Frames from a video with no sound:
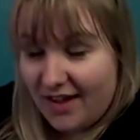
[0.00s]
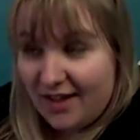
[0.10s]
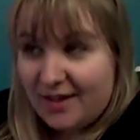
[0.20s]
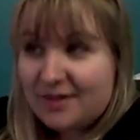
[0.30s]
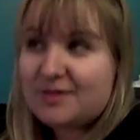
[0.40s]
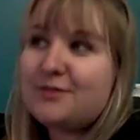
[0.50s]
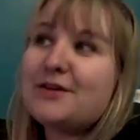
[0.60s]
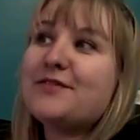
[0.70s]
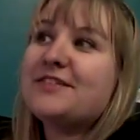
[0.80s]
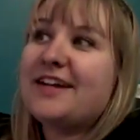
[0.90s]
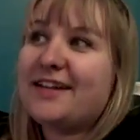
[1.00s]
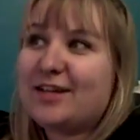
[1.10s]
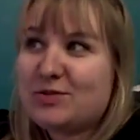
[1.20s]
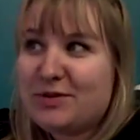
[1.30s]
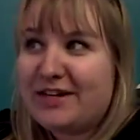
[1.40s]
Favorite
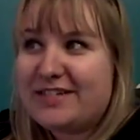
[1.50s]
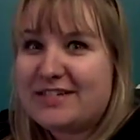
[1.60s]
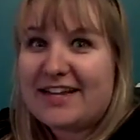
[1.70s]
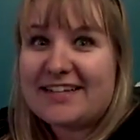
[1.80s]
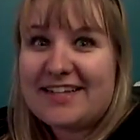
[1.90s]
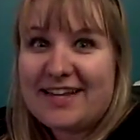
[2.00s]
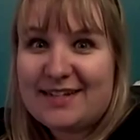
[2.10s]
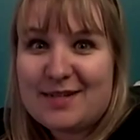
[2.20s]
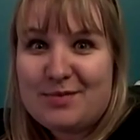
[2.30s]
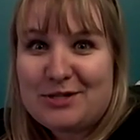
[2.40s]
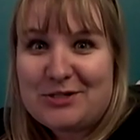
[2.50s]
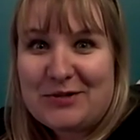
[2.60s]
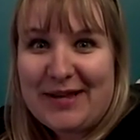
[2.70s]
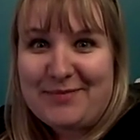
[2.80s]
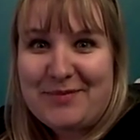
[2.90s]
dining experiences. I guess I can't say
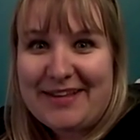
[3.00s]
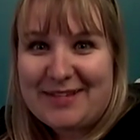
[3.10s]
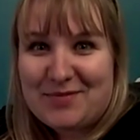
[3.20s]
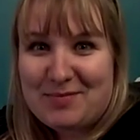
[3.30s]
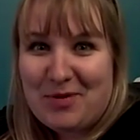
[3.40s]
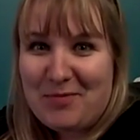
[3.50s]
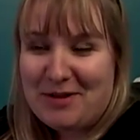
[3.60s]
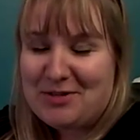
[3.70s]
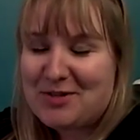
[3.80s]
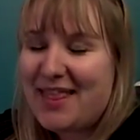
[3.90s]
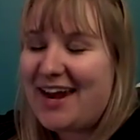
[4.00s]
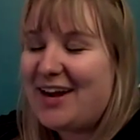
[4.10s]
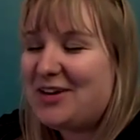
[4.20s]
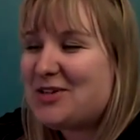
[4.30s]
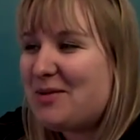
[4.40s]
Bistro again because we both mentioned
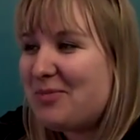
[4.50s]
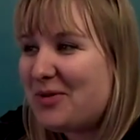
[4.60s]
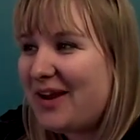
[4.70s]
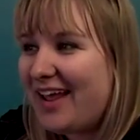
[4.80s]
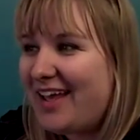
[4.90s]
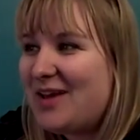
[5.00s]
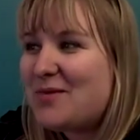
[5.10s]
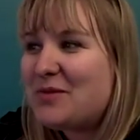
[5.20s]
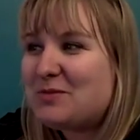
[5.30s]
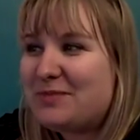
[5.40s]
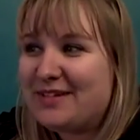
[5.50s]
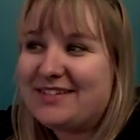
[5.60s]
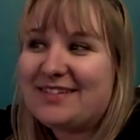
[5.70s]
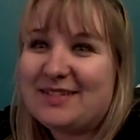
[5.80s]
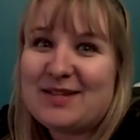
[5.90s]
that in our top three, which
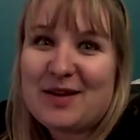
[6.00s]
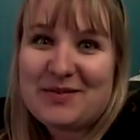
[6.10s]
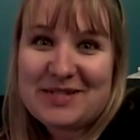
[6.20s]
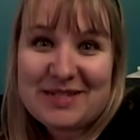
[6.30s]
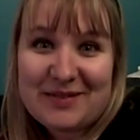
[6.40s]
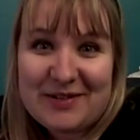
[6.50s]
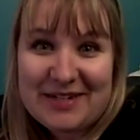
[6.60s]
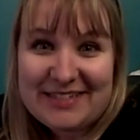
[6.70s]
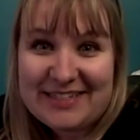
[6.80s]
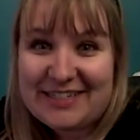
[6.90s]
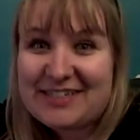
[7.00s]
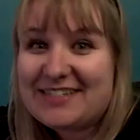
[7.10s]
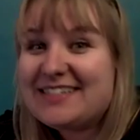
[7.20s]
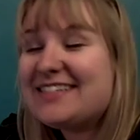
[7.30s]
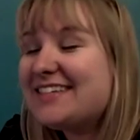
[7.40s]
means it's obviously very
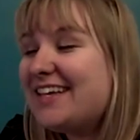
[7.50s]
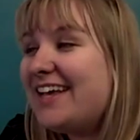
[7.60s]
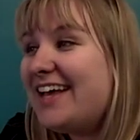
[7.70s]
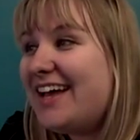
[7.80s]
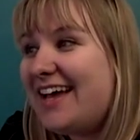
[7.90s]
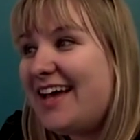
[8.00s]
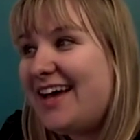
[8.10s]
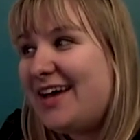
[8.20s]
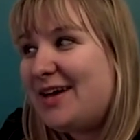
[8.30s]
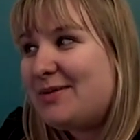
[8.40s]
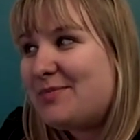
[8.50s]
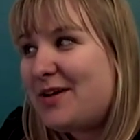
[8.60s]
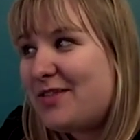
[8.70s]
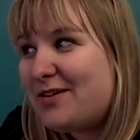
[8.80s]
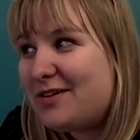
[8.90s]
delicious.
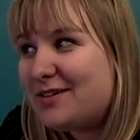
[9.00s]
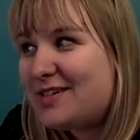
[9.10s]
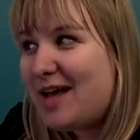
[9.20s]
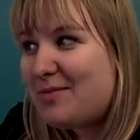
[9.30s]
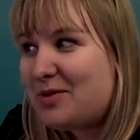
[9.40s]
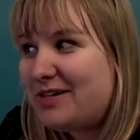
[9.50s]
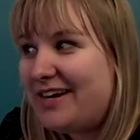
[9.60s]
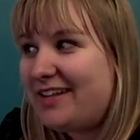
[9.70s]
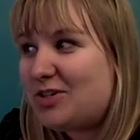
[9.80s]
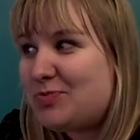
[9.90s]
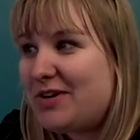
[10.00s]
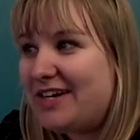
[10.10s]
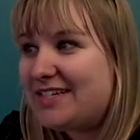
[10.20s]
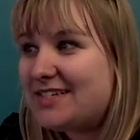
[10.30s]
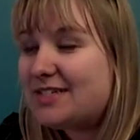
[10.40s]
Other top three dining
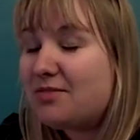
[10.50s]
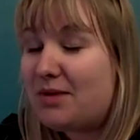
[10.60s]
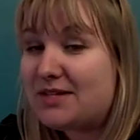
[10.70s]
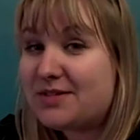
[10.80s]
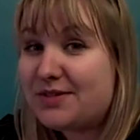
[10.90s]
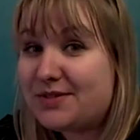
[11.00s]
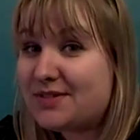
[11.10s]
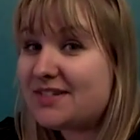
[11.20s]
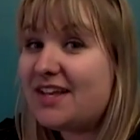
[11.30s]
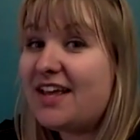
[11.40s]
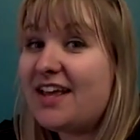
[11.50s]
experiences, the mussels.